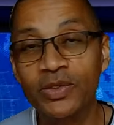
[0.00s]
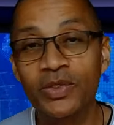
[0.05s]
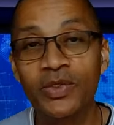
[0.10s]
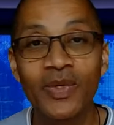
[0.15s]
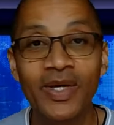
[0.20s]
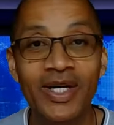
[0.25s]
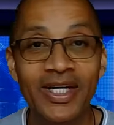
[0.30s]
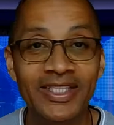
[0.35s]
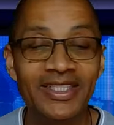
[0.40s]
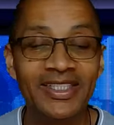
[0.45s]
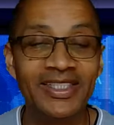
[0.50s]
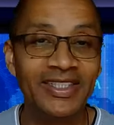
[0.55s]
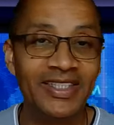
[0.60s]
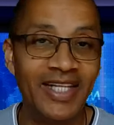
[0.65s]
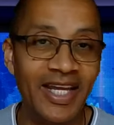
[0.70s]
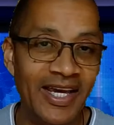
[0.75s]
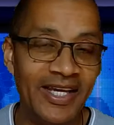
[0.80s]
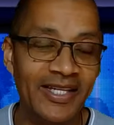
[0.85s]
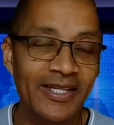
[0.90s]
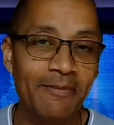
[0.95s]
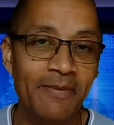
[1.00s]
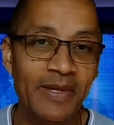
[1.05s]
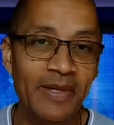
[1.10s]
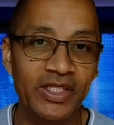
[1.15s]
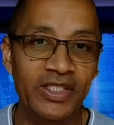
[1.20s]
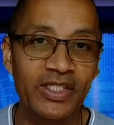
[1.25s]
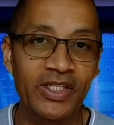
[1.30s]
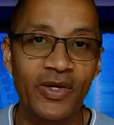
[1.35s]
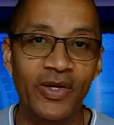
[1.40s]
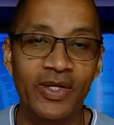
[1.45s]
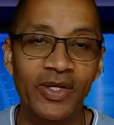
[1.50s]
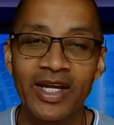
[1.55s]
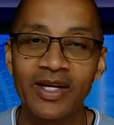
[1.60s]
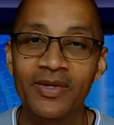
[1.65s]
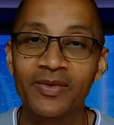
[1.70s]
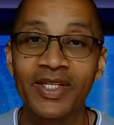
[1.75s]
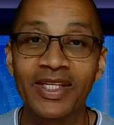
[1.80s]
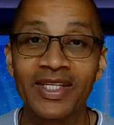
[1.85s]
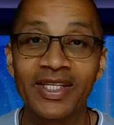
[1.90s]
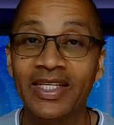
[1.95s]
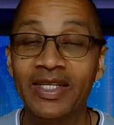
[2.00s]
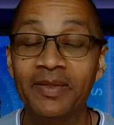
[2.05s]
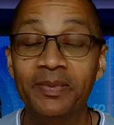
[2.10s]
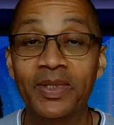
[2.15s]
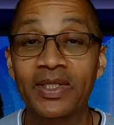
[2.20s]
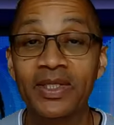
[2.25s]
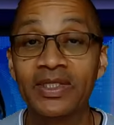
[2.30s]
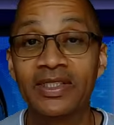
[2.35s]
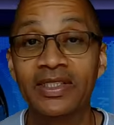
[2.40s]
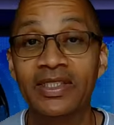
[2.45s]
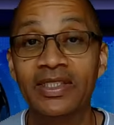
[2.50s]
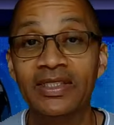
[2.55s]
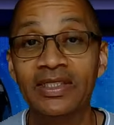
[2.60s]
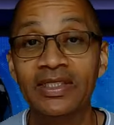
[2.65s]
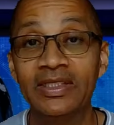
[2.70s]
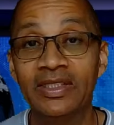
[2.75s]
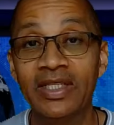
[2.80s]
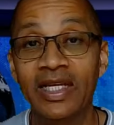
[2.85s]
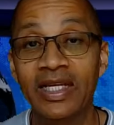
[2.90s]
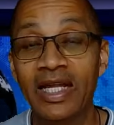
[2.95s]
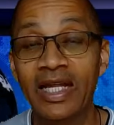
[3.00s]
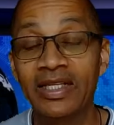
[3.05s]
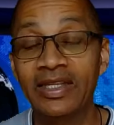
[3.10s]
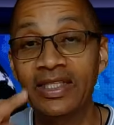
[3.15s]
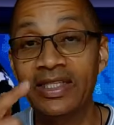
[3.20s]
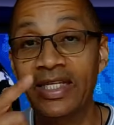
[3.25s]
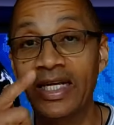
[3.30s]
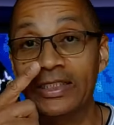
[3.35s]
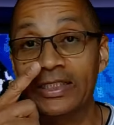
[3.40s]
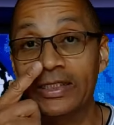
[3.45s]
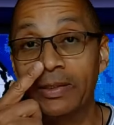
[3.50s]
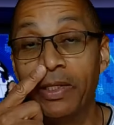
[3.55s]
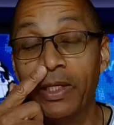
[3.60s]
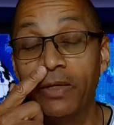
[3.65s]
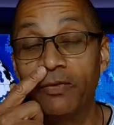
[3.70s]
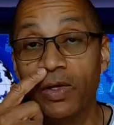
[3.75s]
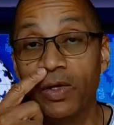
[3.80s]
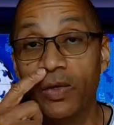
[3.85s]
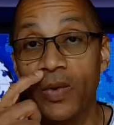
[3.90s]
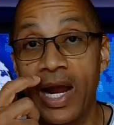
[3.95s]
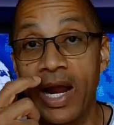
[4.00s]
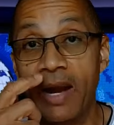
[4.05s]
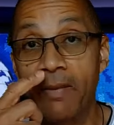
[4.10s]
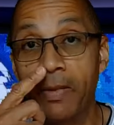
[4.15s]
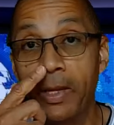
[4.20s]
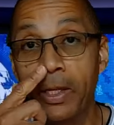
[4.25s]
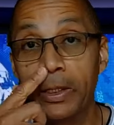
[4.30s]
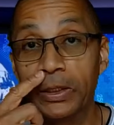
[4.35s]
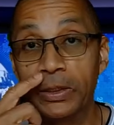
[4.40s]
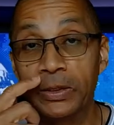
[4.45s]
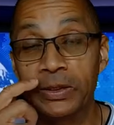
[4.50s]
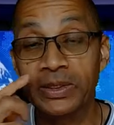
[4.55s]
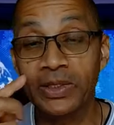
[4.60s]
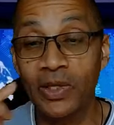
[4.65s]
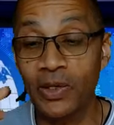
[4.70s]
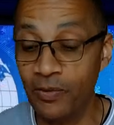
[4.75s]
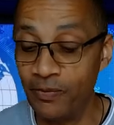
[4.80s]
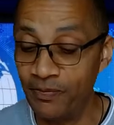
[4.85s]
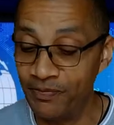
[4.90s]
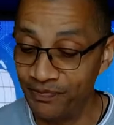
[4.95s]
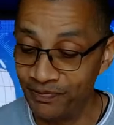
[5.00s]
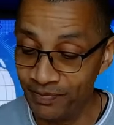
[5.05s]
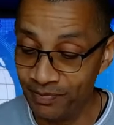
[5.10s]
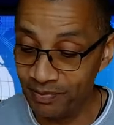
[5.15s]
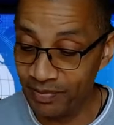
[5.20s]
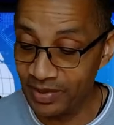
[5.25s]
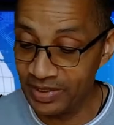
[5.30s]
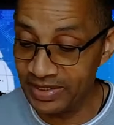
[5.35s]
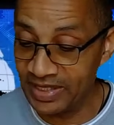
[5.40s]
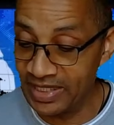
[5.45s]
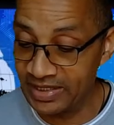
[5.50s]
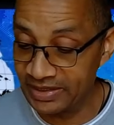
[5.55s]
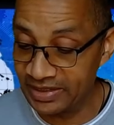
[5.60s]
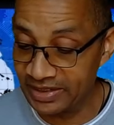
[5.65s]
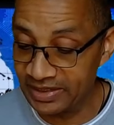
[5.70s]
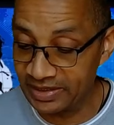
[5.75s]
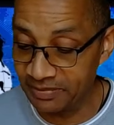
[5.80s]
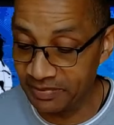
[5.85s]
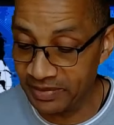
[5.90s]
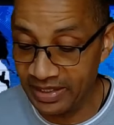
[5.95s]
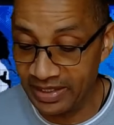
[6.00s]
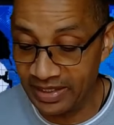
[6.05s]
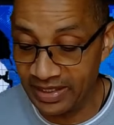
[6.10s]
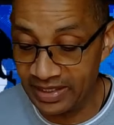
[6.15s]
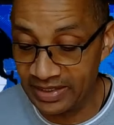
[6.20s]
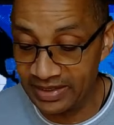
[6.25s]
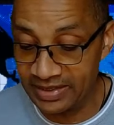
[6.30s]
So you understand the military. And I don't think any president, I think that should be a requirement. So, but that's just me.